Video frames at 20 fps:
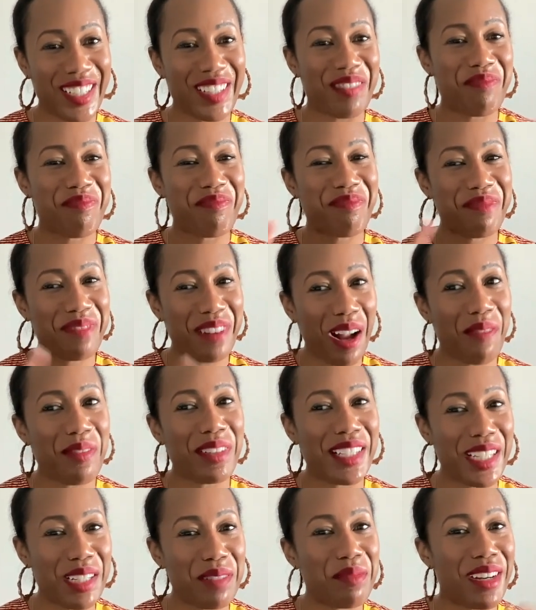You're probably
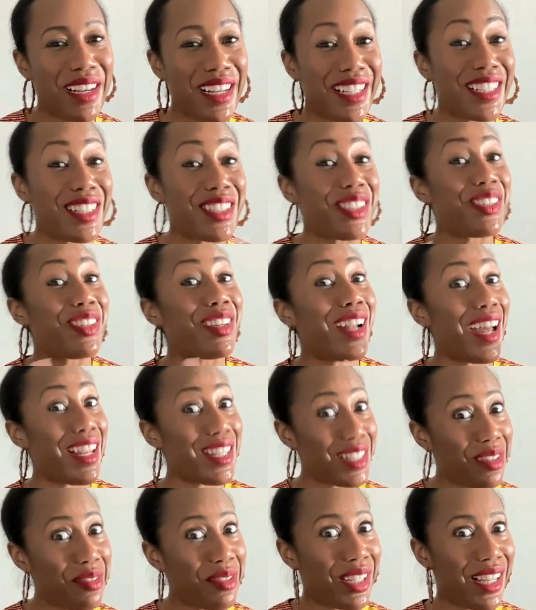need a break because you're not
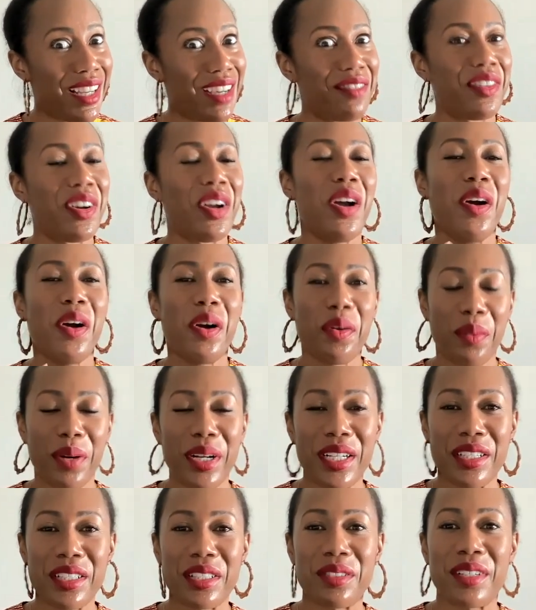so in love with what
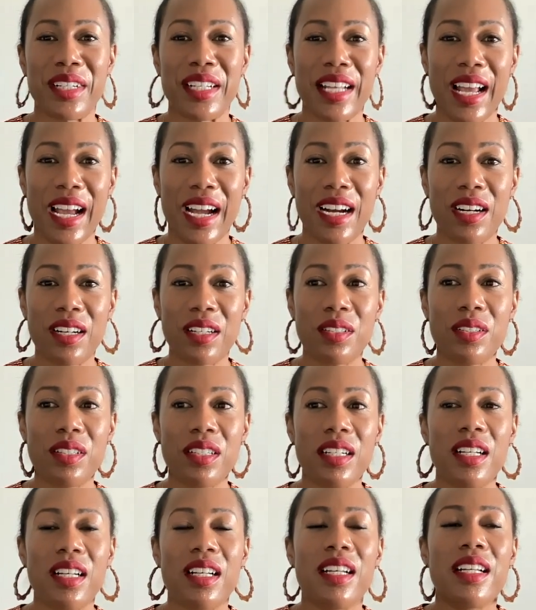you're doing now.
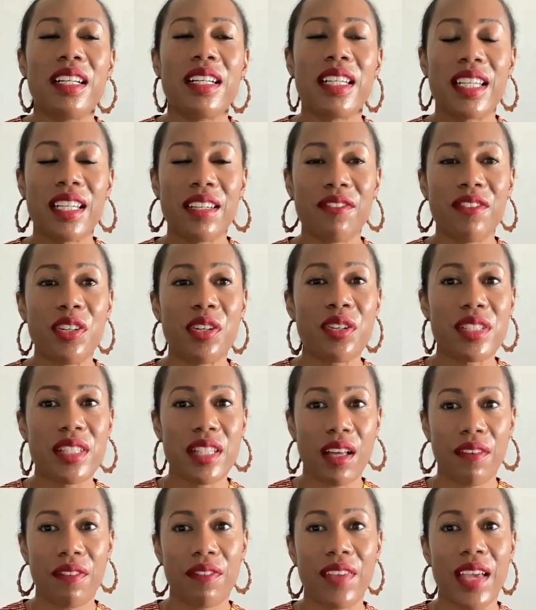Give
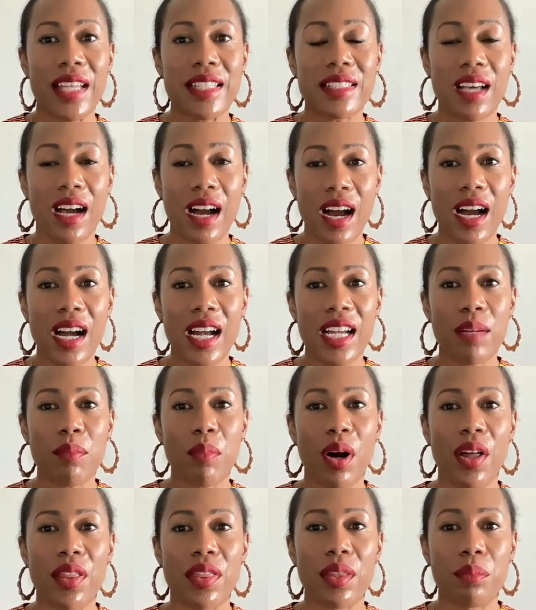yourself that time
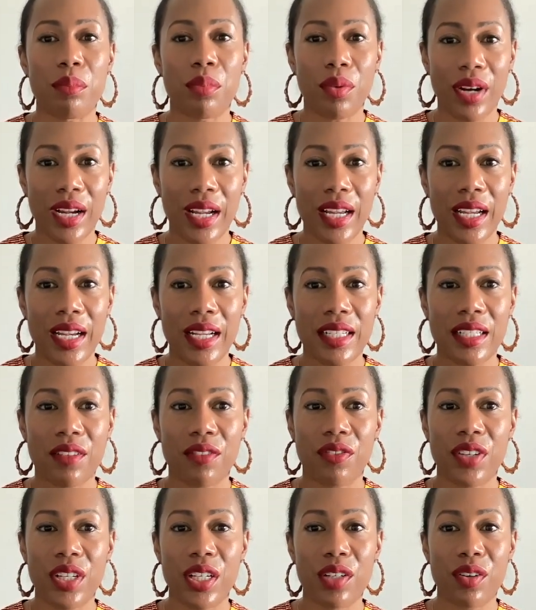on the break to
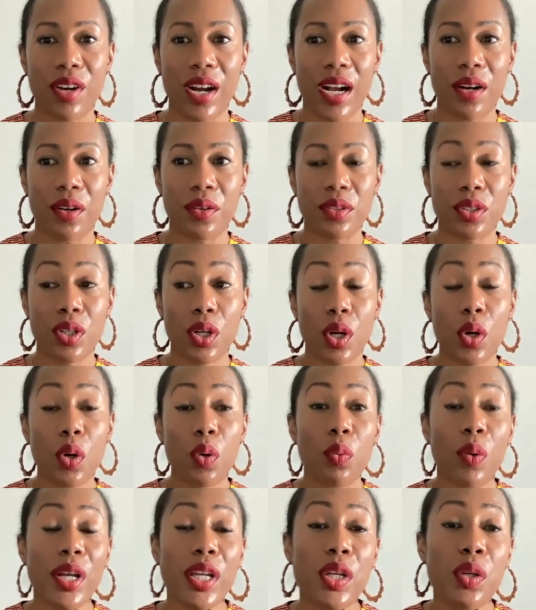figure out
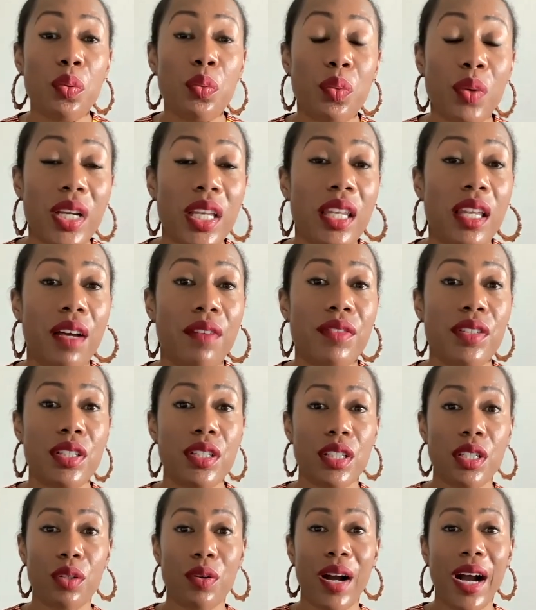what you would love to
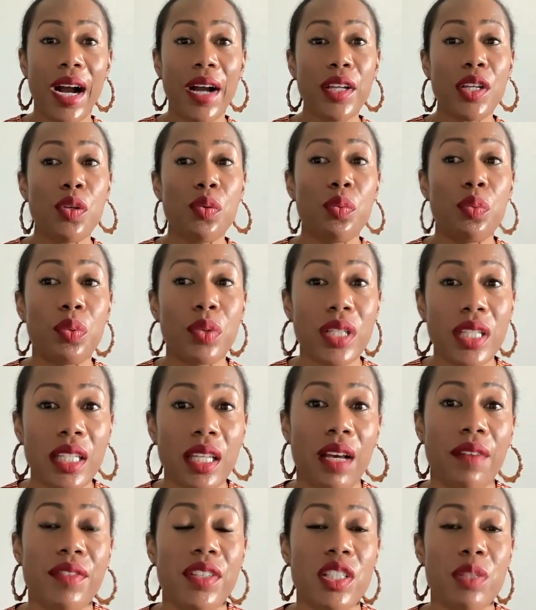do, how you would
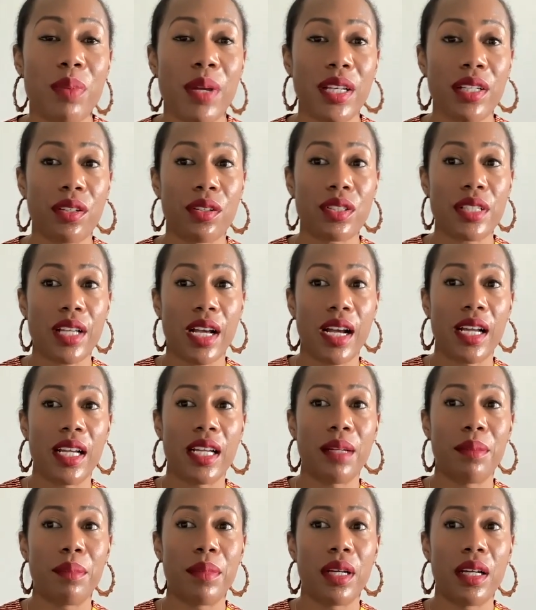love to spend your
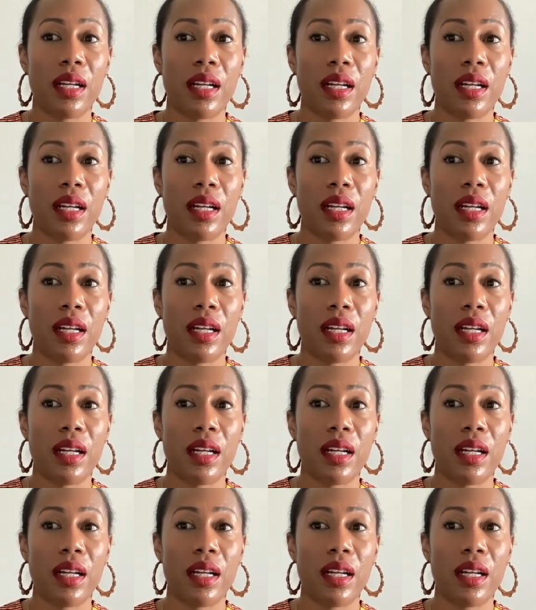time.